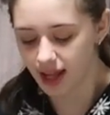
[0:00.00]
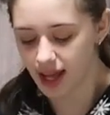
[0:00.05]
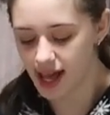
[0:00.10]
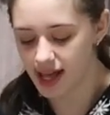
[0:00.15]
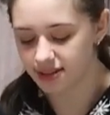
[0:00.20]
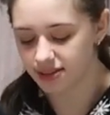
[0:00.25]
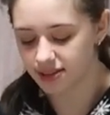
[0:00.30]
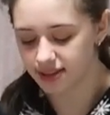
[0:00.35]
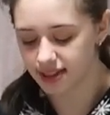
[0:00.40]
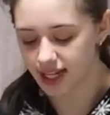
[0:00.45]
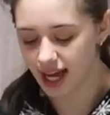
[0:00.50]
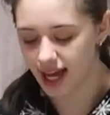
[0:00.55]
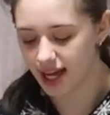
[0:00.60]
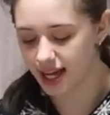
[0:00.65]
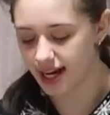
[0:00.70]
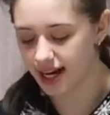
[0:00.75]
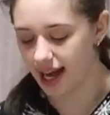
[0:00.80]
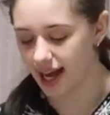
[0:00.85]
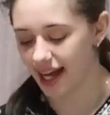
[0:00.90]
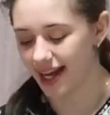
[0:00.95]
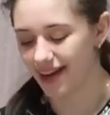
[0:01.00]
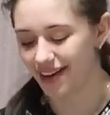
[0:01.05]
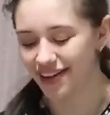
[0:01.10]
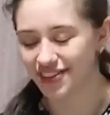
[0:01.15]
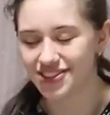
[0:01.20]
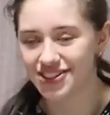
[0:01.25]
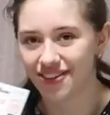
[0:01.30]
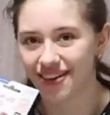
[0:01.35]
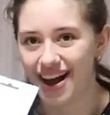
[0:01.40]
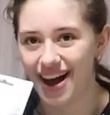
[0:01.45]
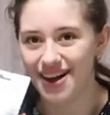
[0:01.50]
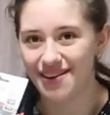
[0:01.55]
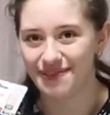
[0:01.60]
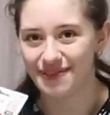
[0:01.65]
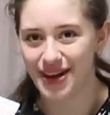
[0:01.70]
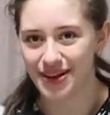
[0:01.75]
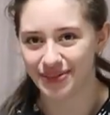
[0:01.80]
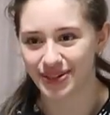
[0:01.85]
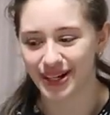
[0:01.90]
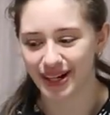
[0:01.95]
And then I also got a
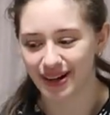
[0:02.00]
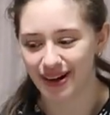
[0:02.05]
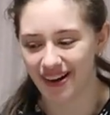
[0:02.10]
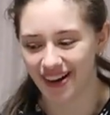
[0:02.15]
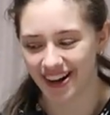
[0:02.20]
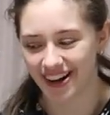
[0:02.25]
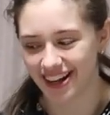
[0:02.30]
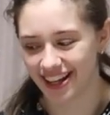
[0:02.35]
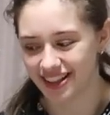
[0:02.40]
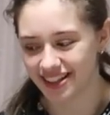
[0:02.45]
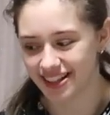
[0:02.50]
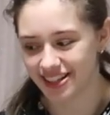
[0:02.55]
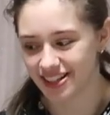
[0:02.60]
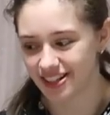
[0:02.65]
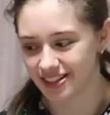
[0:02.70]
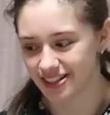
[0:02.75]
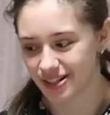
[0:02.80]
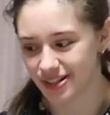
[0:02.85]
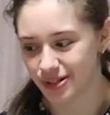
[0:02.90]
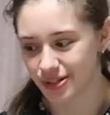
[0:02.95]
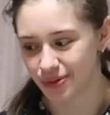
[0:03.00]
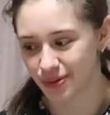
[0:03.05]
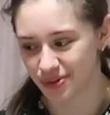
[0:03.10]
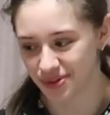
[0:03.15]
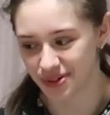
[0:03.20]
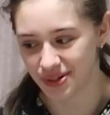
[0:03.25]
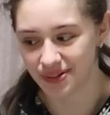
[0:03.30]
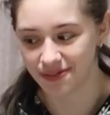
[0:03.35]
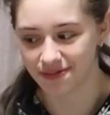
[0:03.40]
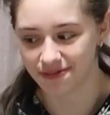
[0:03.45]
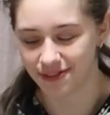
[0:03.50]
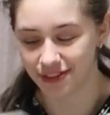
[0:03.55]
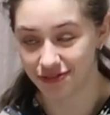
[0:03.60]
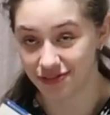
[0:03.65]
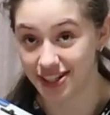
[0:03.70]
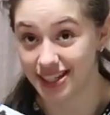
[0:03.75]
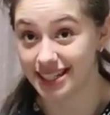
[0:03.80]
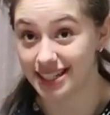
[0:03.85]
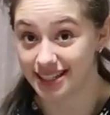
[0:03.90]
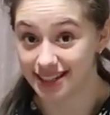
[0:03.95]
memory card, and this is a
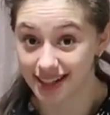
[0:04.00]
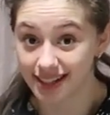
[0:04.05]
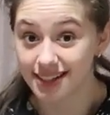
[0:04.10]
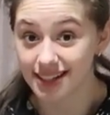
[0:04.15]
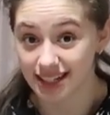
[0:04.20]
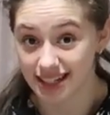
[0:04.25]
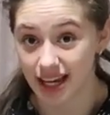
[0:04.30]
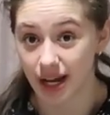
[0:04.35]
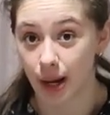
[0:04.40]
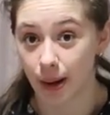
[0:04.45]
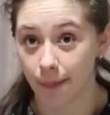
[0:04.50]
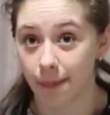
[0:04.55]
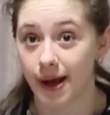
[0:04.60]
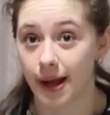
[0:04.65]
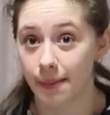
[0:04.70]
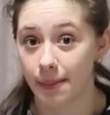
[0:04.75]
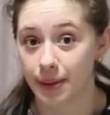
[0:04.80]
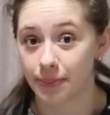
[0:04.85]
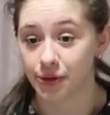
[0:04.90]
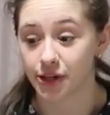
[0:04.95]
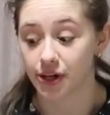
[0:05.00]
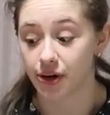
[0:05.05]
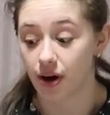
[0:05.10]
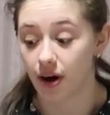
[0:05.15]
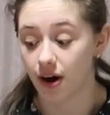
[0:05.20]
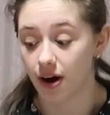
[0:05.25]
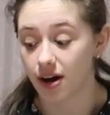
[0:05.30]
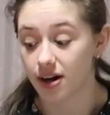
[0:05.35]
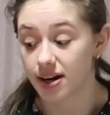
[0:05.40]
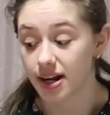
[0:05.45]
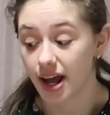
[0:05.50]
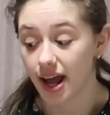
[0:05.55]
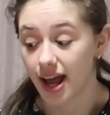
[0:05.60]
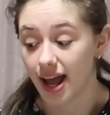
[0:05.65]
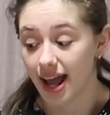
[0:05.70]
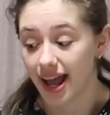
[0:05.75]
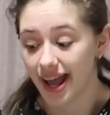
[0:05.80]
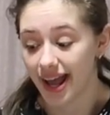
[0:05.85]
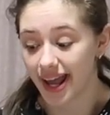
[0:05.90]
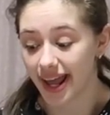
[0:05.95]
256 gigabyte memory card.
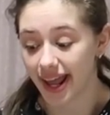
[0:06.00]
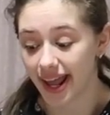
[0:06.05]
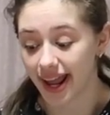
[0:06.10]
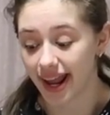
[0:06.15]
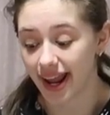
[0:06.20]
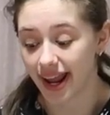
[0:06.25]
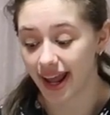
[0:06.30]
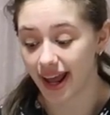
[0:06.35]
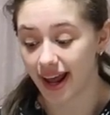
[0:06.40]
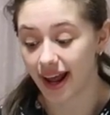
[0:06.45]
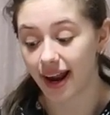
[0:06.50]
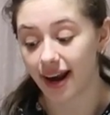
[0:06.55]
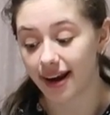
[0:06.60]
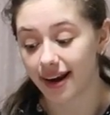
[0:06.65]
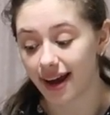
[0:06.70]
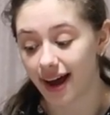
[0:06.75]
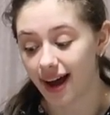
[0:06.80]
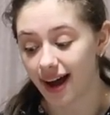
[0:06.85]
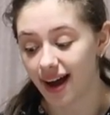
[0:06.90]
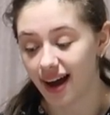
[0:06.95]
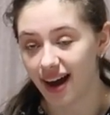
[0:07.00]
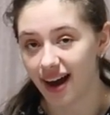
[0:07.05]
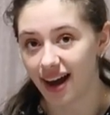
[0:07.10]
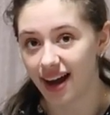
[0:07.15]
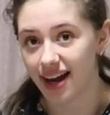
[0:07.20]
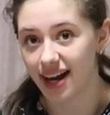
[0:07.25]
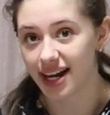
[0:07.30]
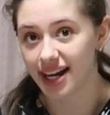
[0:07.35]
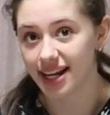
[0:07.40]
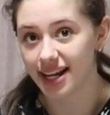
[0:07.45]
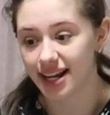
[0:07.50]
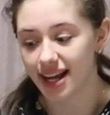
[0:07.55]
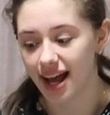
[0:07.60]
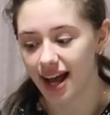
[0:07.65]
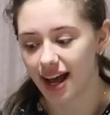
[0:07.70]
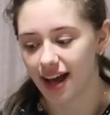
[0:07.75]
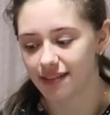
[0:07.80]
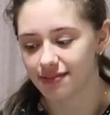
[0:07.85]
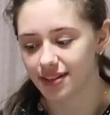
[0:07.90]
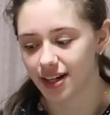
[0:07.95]
And I
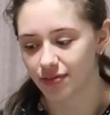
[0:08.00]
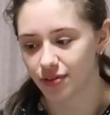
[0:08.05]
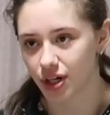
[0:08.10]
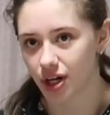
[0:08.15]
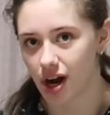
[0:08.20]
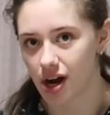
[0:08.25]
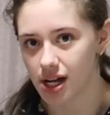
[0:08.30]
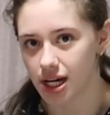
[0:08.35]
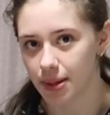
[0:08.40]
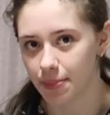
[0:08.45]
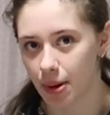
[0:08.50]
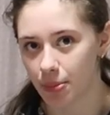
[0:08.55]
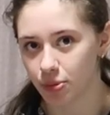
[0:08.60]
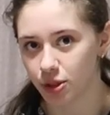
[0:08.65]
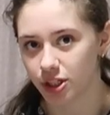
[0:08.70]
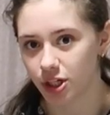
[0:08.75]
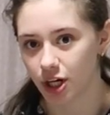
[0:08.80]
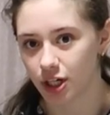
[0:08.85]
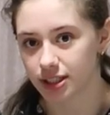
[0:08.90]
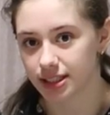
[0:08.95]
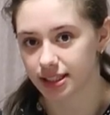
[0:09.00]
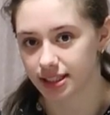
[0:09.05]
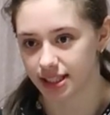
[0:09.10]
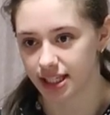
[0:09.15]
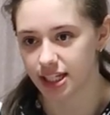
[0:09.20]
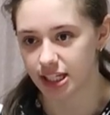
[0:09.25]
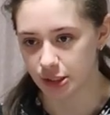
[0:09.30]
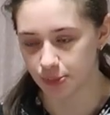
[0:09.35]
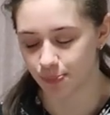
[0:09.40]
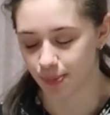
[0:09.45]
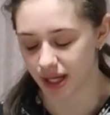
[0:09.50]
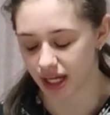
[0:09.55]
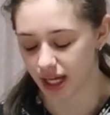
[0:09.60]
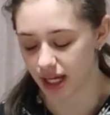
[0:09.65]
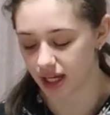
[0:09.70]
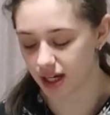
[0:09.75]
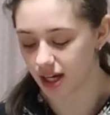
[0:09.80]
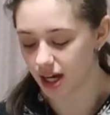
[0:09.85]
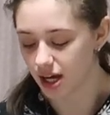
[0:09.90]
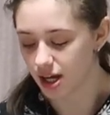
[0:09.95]
have never gotten a memory card this
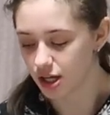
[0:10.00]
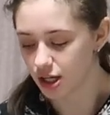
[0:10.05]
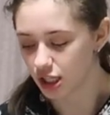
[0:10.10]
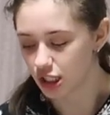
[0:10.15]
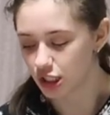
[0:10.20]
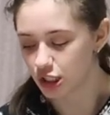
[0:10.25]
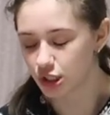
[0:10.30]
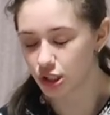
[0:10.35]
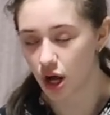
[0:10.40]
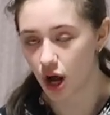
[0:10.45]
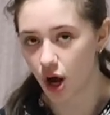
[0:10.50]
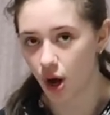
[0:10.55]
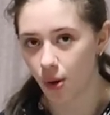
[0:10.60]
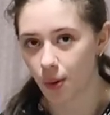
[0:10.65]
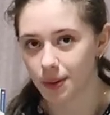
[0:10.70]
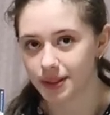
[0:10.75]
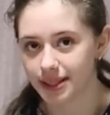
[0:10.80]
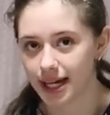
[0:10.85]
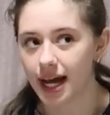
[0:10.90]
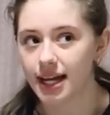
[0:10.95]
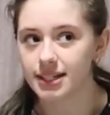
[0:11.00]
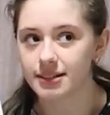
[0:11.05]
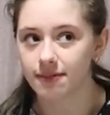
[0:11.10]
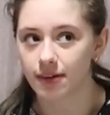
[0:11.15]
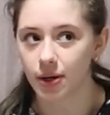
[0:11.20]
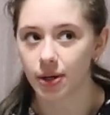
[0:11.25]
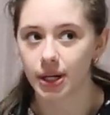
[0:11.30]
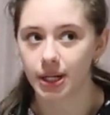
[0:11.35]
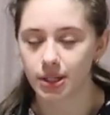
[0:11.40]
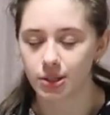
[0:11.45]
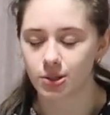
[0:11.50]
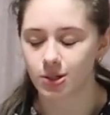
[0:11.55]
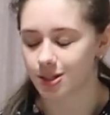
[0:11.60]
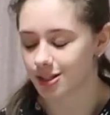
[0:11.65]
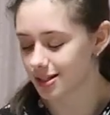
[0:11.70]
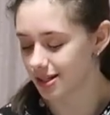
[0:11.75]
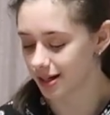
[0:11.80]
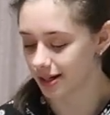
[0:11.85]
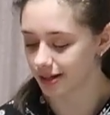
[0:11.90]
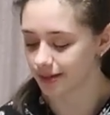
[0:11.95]
big, so that is very
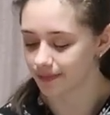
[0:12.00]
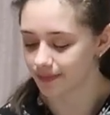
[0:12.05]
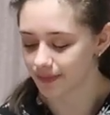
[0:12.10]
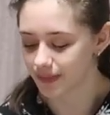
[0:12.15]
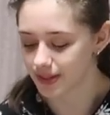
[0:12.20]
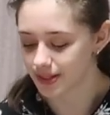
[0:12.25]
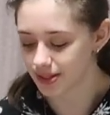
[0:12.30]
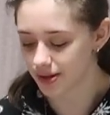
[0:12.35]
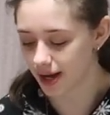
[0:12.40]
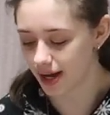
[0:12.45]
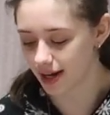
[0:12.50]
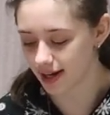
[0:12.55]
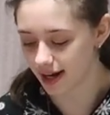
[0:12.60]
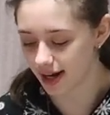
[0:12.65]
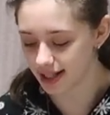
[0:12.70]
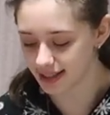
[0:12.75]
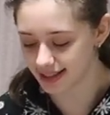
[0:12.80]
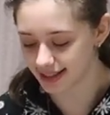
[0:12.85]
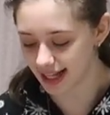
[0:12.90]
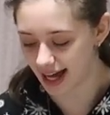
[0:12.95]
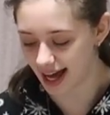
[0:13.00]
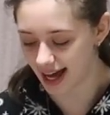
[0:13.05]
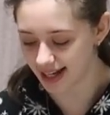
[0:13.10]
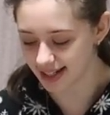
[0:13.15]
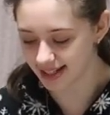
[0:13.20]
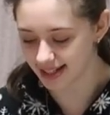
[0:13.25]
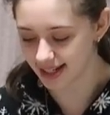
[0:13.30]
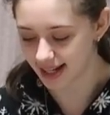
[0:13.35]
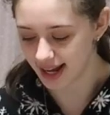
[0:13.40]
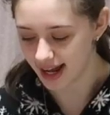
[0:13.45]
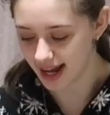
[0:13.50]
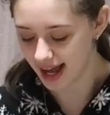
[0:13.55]
interesting. So I got that.